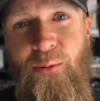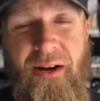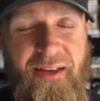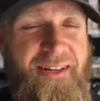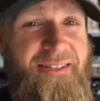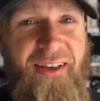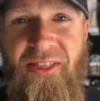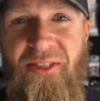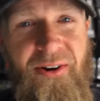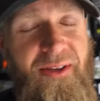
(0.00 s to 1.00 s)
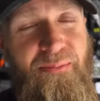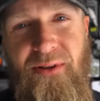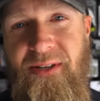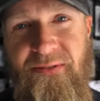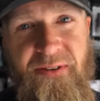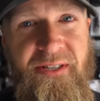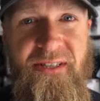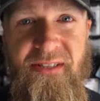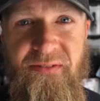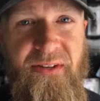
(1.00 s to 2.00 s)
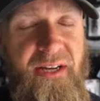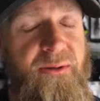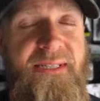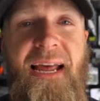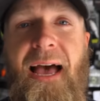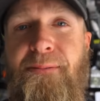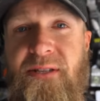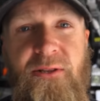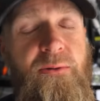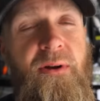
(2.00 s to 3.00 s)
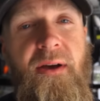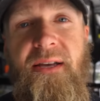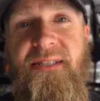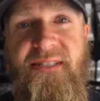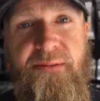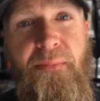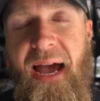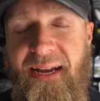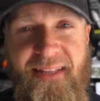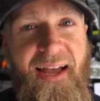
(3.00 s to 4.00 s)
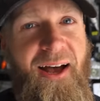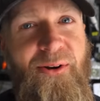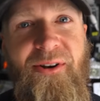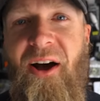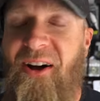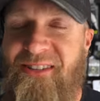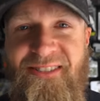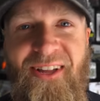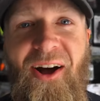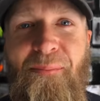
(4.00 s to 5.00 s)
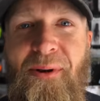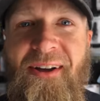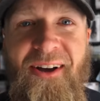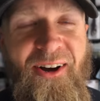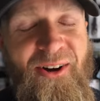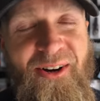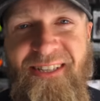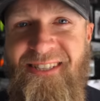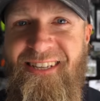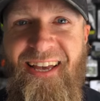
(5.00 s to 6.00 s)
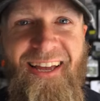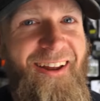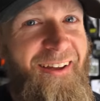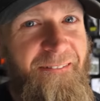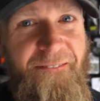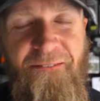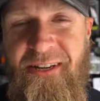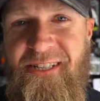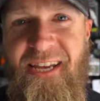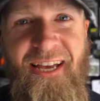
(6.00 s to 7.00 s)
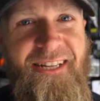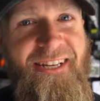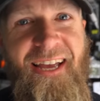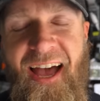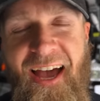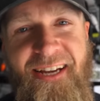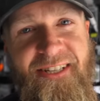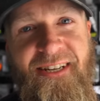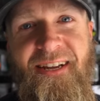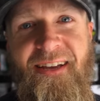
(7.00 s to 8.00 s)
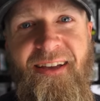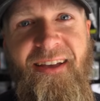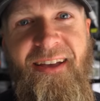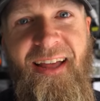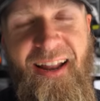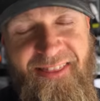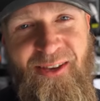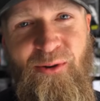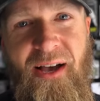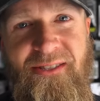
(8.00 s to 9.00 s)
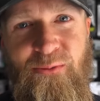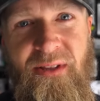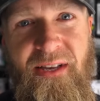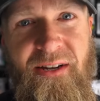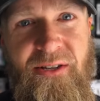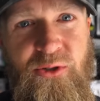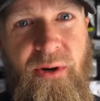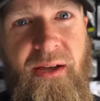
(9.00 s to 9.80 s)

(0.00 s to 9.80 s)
we're gonna catch like 30 plus fish in this video. It's an absolute smackdown, nonstop hook set fish catching action. And I think you guys are really gonna enjoy